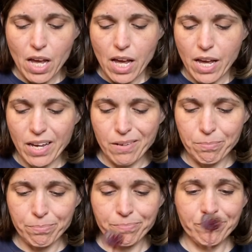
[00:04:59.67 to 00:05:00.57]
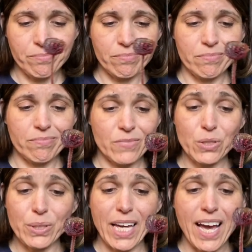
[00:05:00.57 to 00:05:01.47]
So
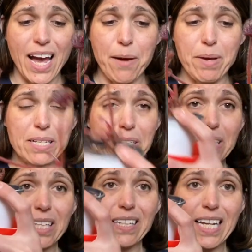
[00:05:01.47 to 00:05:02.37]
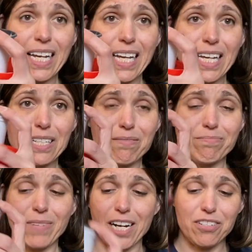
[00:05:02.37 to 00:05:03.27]
yeah, I basically
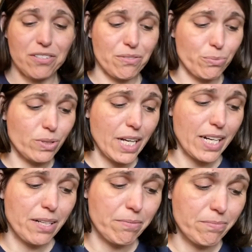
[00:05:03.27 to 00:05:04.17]
I just will let it